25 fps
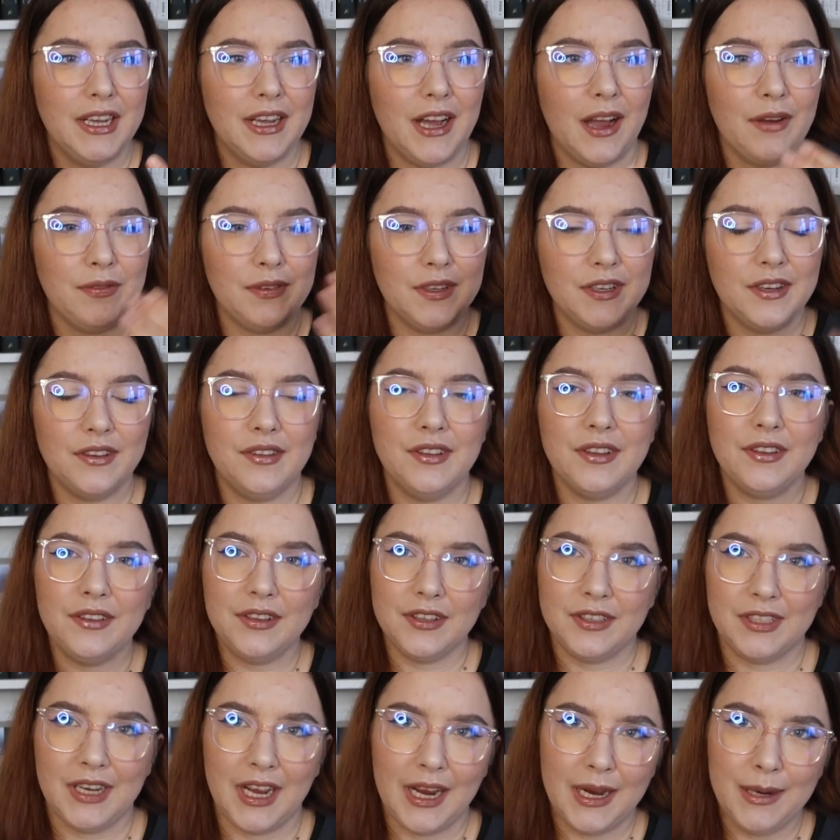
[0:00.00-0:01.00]
after the
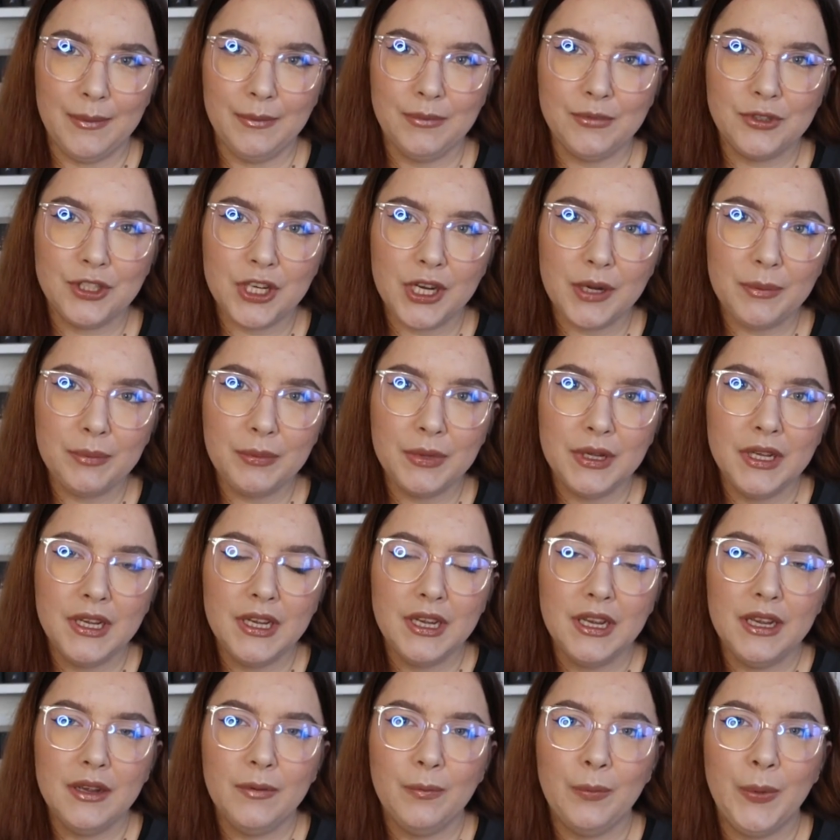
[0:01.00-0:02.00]
6-year time jump
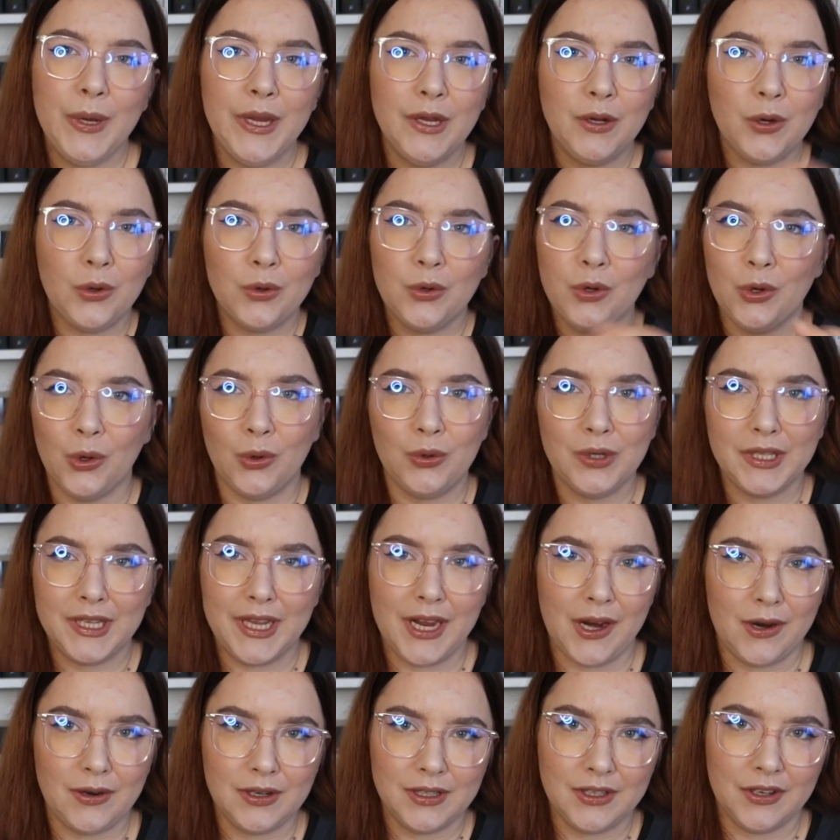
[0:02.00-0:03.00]
we don't know the
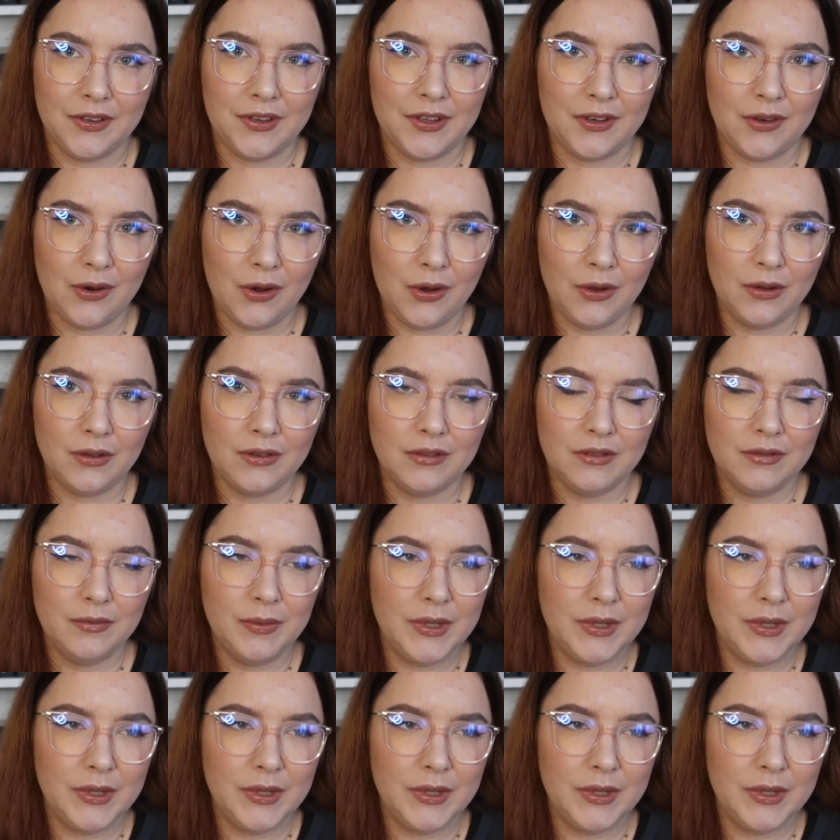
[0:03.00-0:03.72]
characters at all.